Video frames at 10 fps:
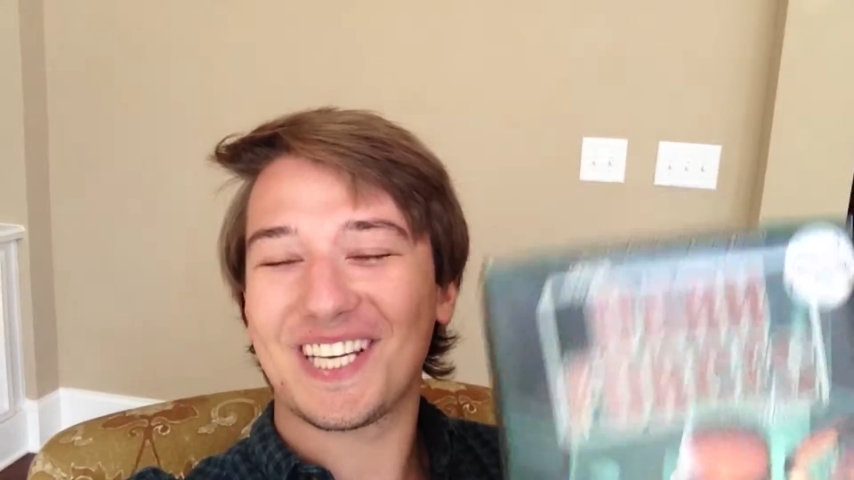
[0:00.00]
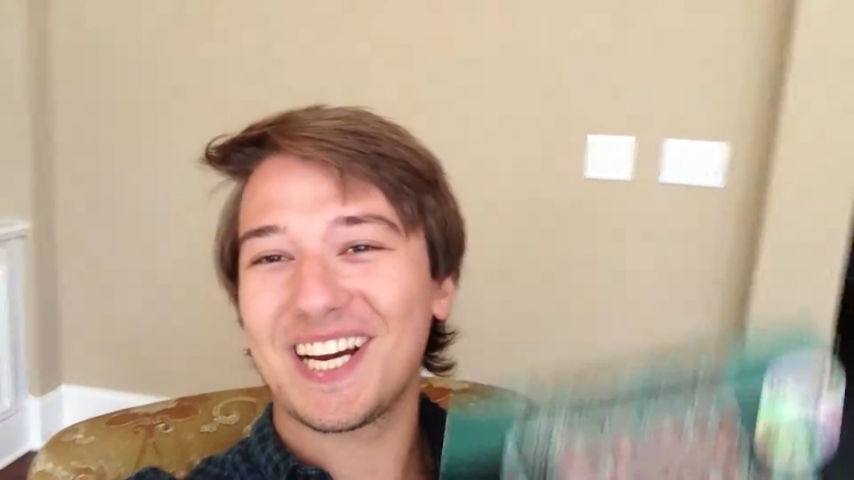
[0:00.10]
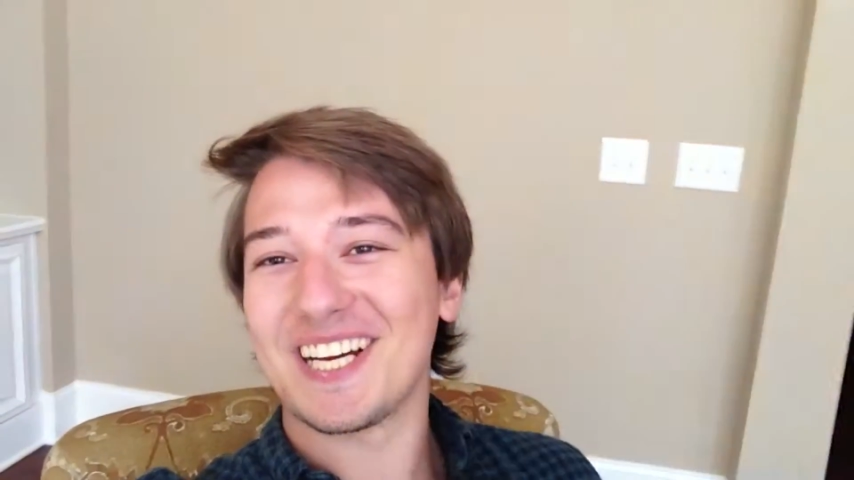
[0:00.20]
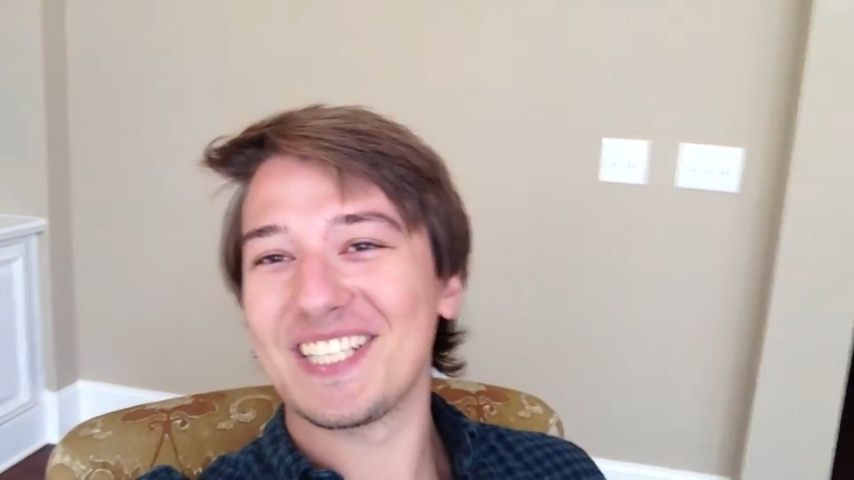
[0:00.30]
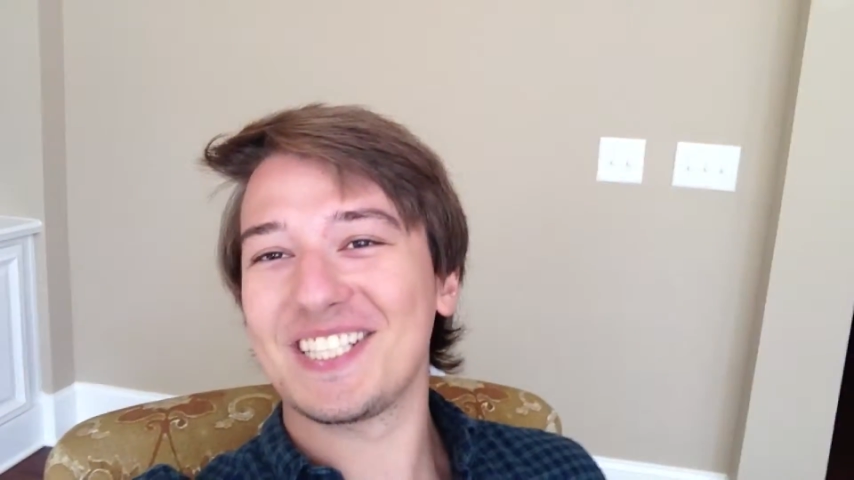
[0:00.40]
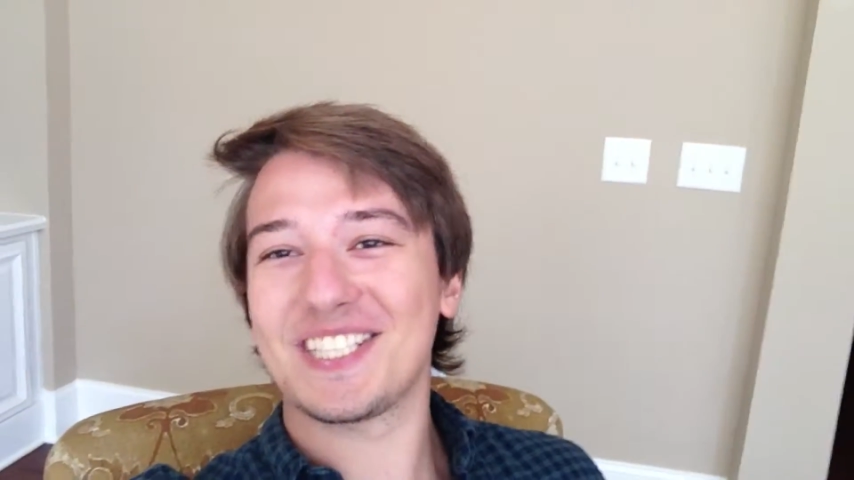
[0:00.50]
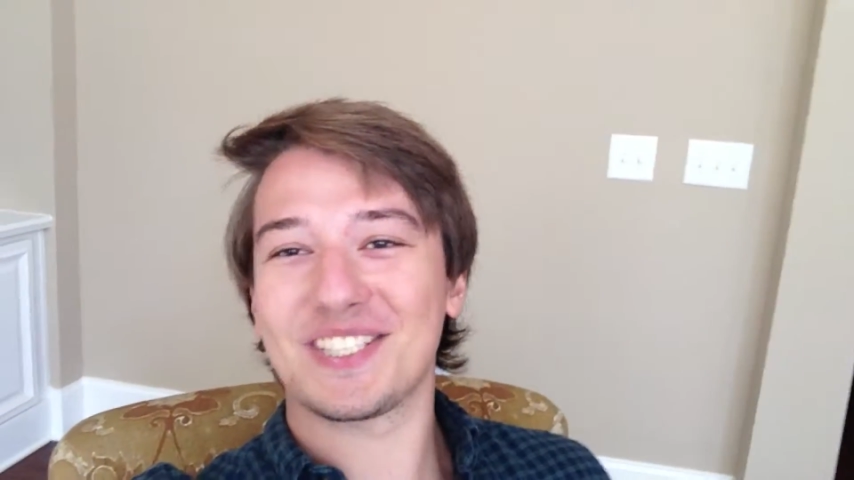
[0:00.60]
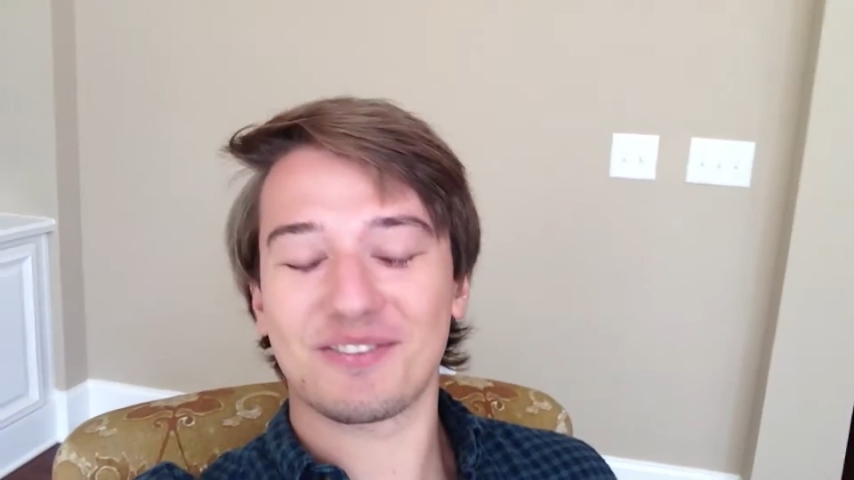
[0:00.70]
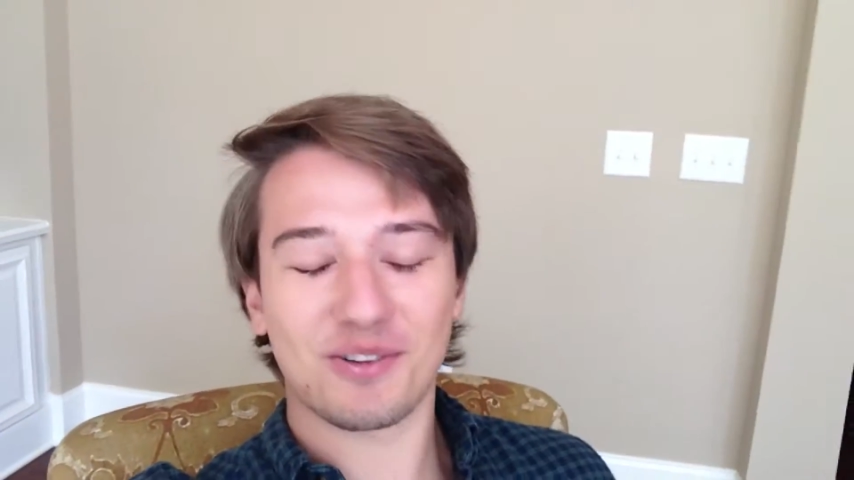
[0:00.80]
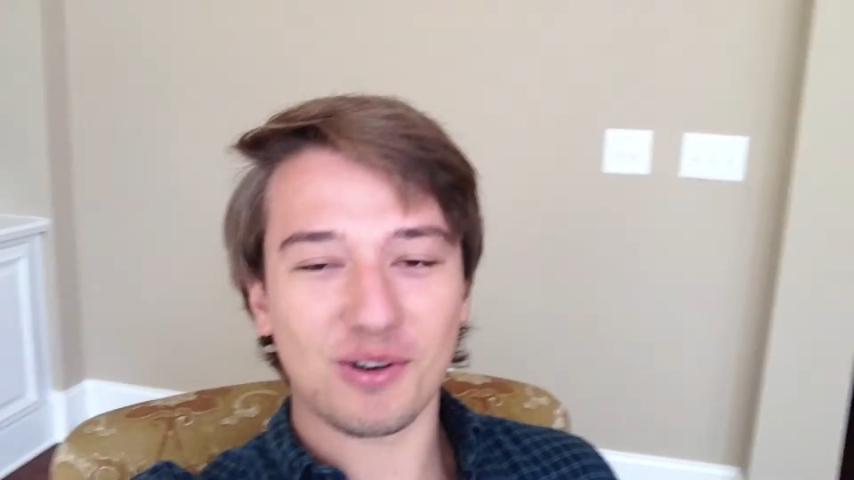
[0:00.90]
This is,
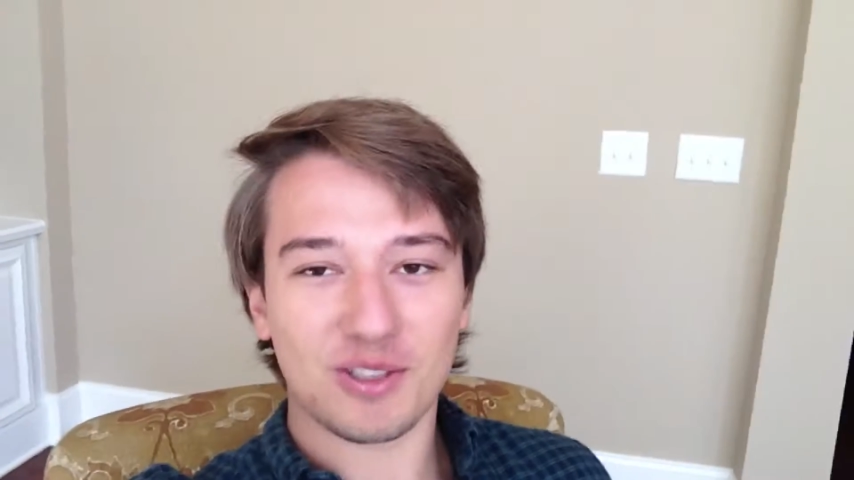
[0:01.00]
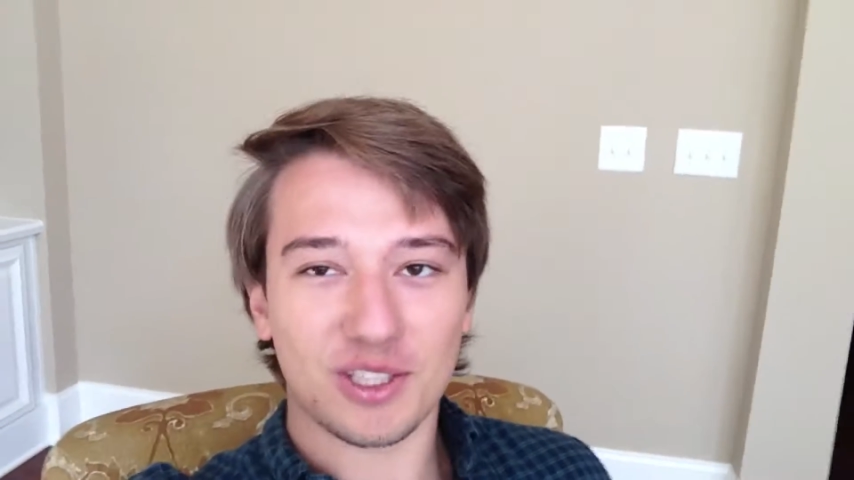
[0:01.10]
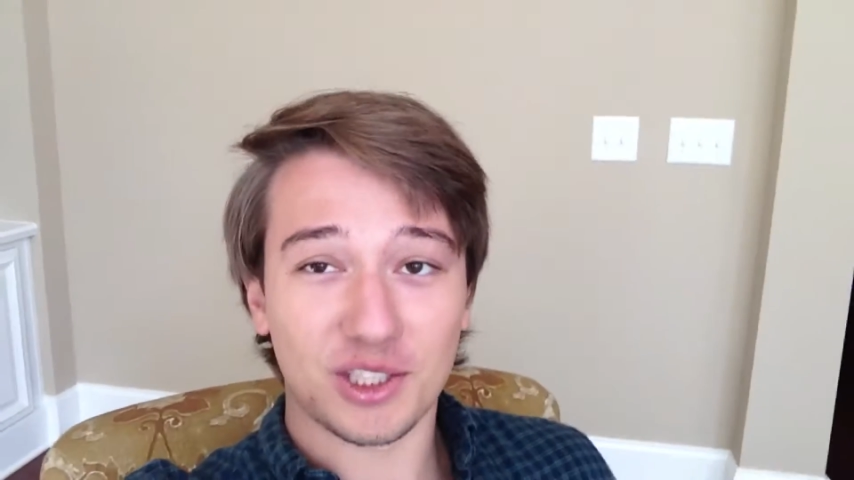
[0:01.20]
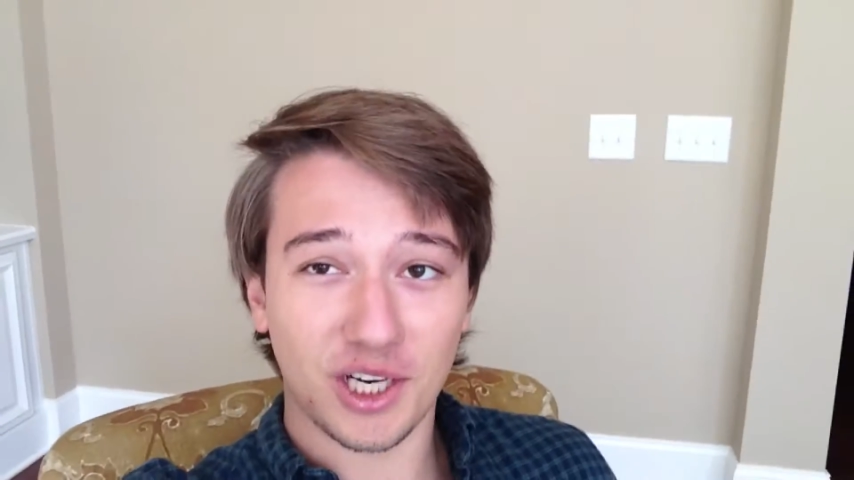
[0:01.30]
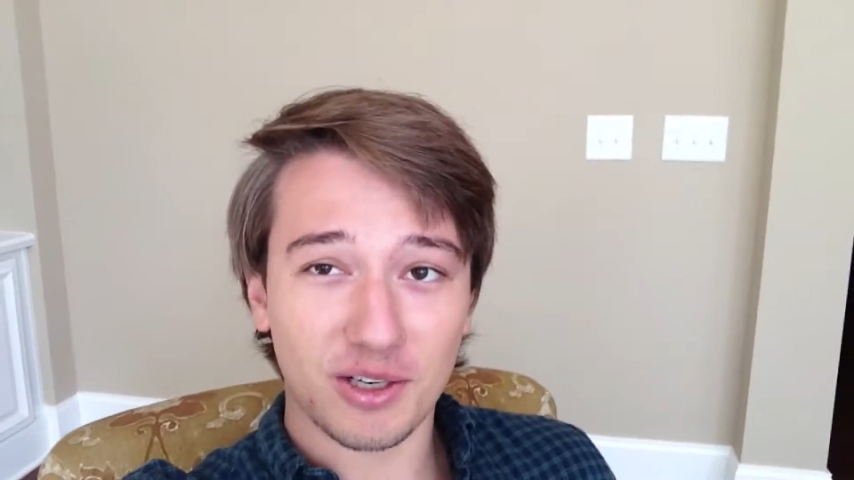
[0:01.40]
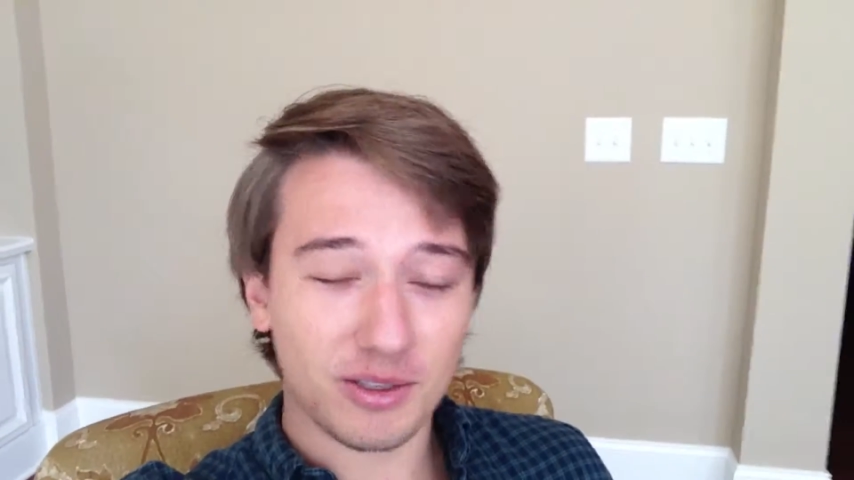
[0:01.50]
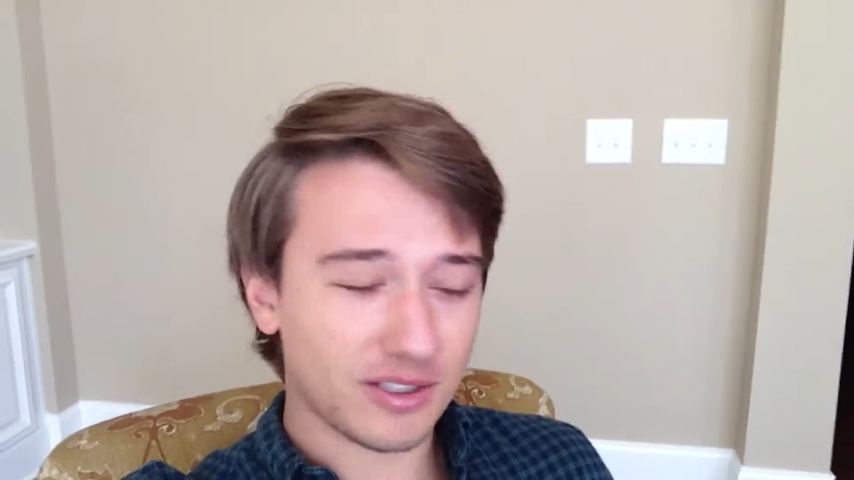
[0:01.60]
of course, a joke.